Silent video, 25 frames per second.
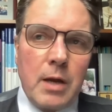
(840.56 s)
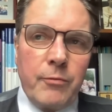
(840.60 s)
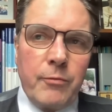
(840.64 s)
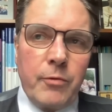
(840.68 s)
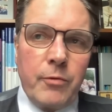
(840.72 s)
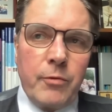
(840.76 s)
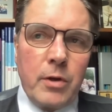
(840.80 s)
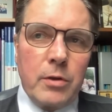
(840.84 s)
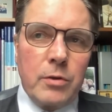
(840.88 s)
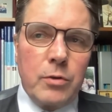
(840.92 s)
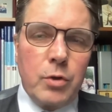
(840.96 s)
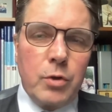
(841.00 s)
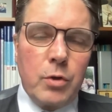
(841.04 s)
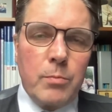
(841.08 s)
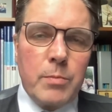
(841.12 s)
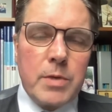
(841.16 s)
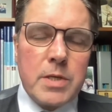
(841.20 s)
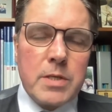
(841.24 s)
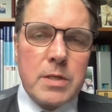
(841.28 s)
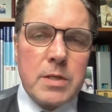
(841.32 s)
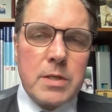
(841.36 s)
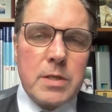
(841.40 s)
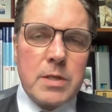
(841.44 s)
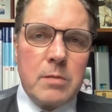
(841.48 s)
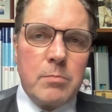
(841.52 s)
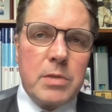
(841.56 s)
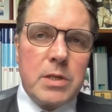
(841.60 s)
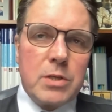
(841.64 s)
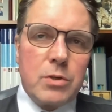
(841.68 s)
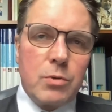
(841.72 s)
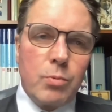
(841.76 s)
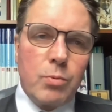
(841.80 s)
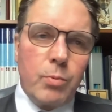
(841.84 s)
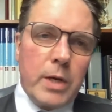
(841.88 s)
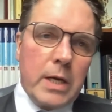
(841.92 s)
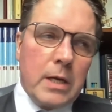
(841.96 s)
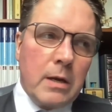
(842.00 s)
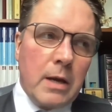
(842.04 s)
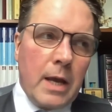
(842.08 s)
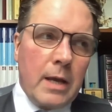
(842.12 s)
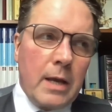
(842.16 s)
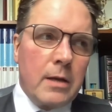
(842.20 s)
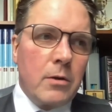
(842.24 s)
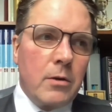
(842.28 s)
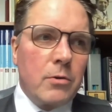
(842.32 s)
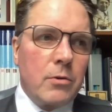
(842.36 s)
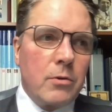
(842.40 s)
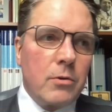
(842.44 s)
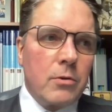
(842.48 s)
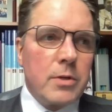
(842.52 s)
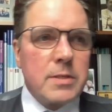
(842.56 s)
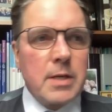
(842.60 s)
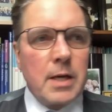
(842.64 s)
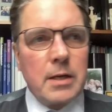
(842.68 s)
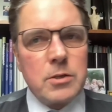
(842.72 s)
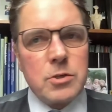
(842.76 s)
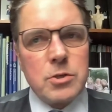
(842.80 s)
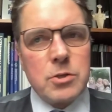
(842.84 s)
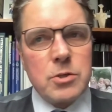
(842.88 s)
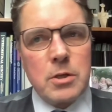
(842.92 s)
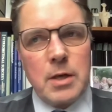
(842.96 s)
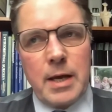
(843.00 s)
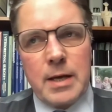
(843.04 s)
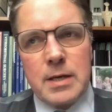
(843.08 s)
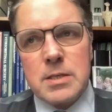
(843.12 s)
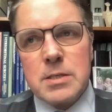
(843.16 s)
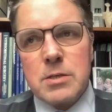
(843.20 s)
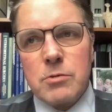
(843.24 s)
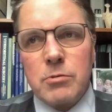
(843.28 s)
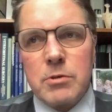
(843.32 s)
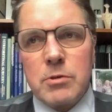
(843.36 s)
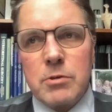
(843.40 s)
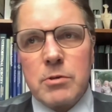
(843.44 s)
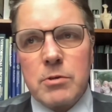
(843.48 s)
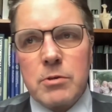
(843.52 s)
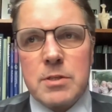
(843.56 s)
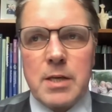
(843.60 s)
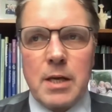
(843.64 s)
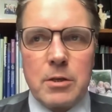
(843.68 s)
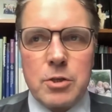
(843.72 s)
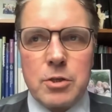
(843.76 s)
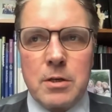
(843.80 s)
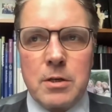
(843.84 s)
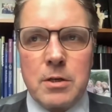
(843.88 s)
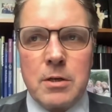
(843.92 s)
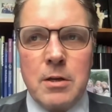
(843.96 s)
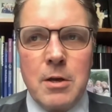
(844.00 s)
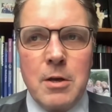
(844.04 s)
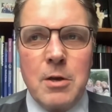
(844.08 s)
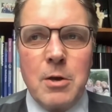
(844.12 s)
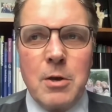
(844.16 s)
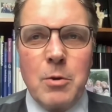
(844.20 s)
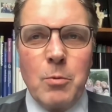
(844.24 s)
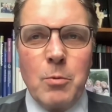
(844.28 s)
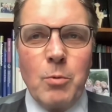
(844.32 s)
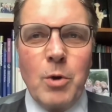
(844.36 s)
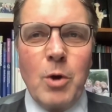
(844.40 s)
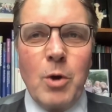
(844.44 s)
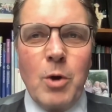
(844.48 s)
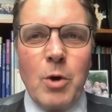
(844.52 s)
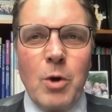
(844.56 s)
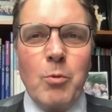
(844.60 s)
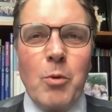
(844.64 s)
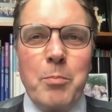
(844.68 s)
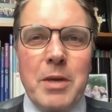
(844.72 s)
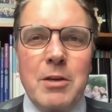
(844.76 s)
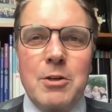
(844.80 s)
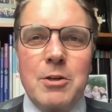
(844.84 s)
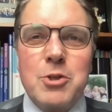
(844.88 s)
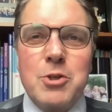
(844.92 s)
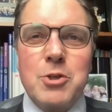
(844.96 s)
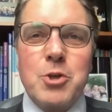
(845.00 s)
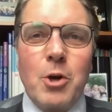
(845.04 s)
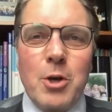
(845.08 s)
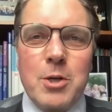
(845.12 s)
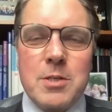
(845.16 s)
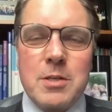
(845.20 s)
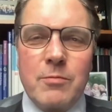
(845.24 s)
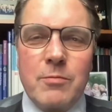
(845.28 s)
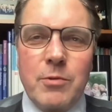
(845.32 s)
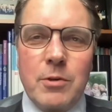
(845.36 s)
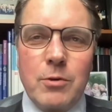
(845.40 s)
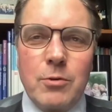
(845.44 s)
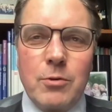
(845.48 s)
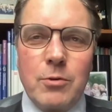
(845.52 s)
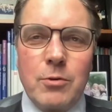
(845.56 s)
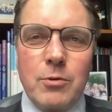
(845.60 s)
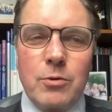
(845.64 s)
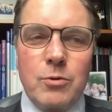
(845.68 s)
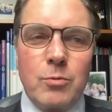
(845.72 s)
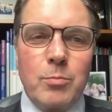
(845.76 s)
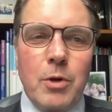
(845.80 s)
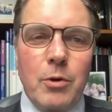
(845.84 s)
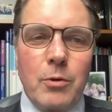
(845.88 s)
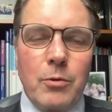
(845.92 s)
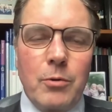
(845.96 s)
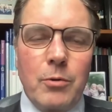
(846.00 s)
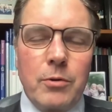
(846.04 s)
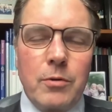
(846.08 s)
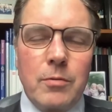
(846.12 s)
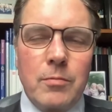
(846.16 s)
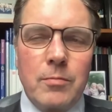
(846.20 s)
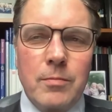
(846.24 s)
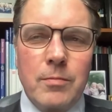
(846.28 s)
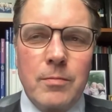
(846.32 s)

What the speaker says: you have tumors in between endoresection, exoresection. What would be your choice if you could do both?